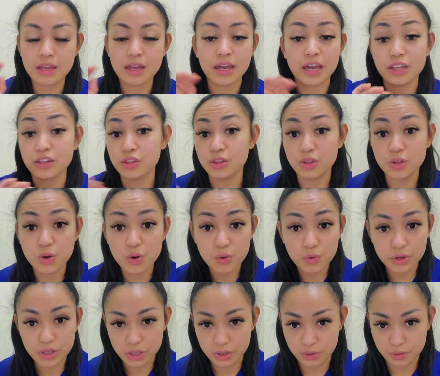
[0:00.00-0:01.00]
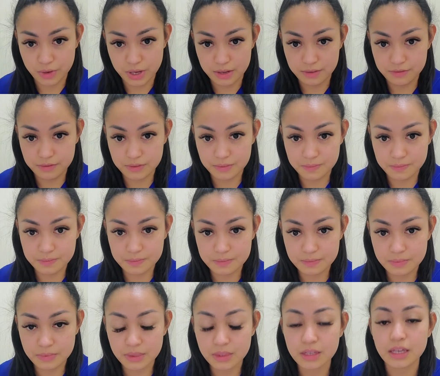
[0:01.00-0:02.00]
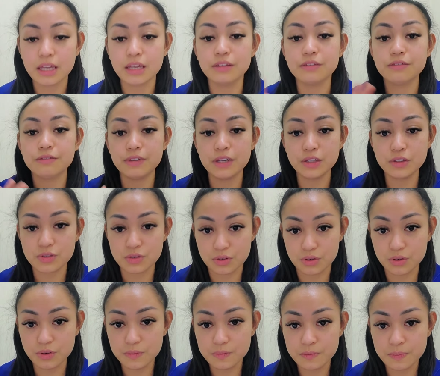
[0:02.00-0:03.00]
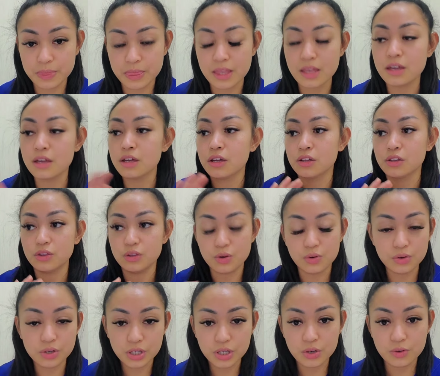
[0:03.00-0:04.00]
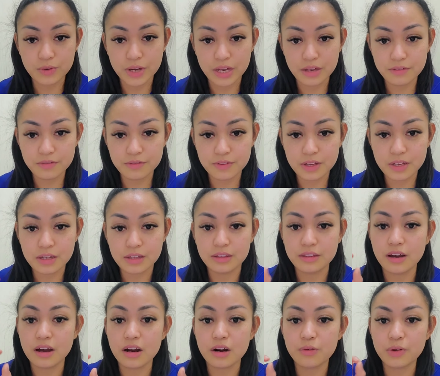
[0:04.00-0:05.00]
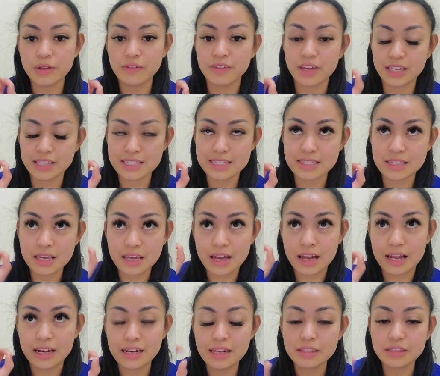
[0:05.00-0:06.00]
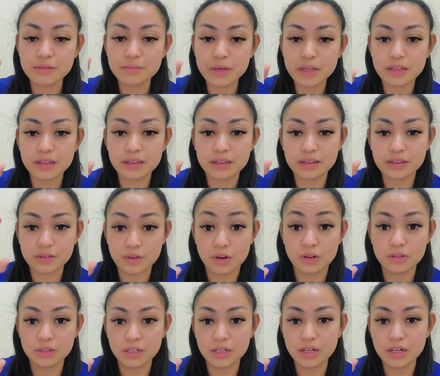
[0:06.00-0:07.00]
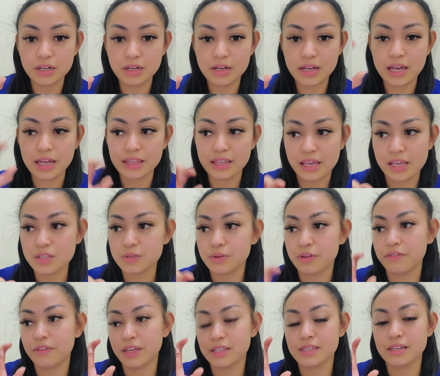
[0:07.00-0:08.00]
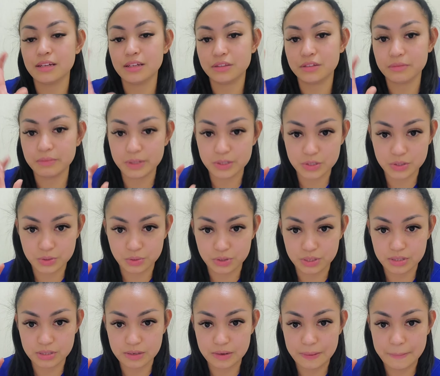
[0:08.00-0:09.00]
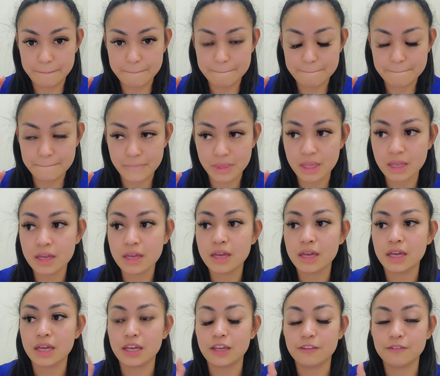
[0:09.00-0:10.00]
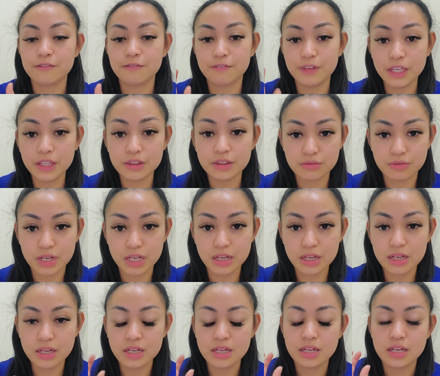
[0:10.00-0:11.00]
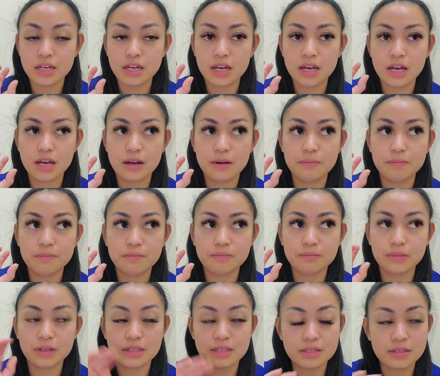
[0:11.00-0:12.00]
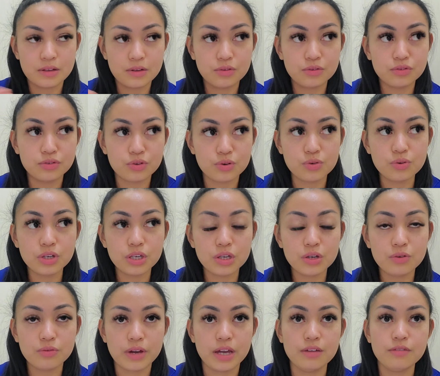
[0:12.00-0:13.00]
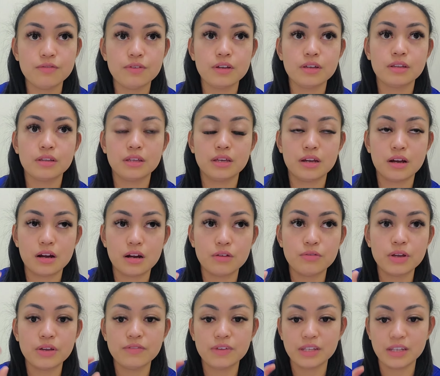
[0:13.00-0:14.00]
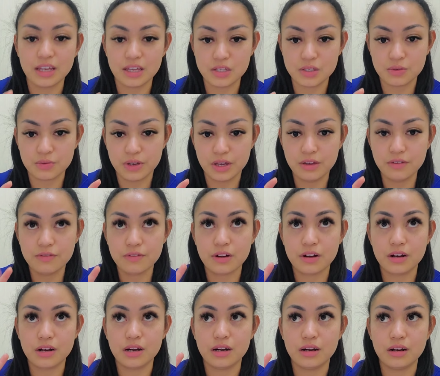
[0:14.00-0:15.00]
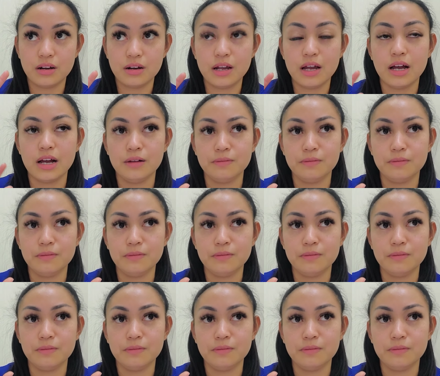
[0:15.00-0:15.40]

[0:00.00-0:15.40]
and no Q wave. In V2, no Q wave, the R wave gets a little bit taller and S wave gets a little bit shorter. In V3, still no Q wave, the R wave and S wave are,